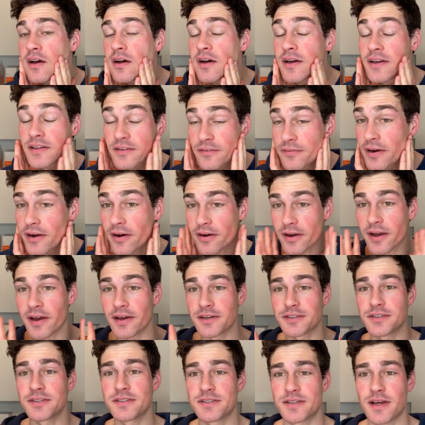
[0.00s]
It's very, okay, I
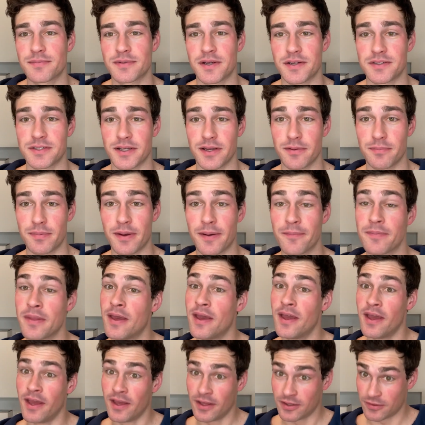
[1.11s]
should stop touching it, but
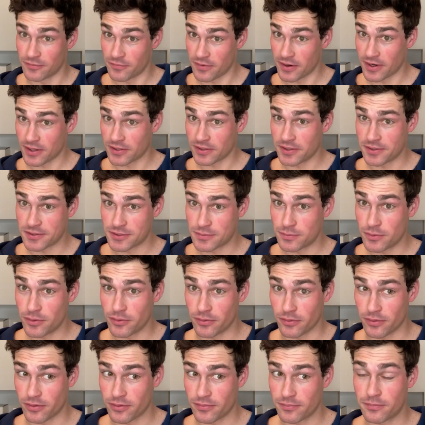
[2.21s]
it's very clean and
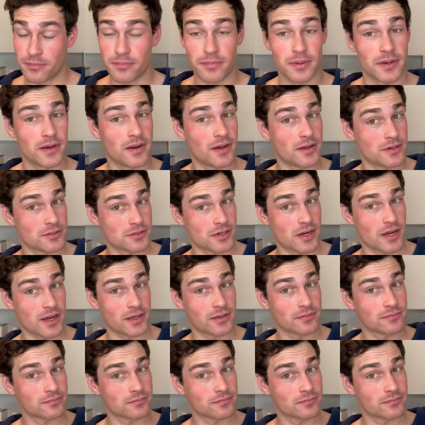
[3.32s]
smooth, but not dry.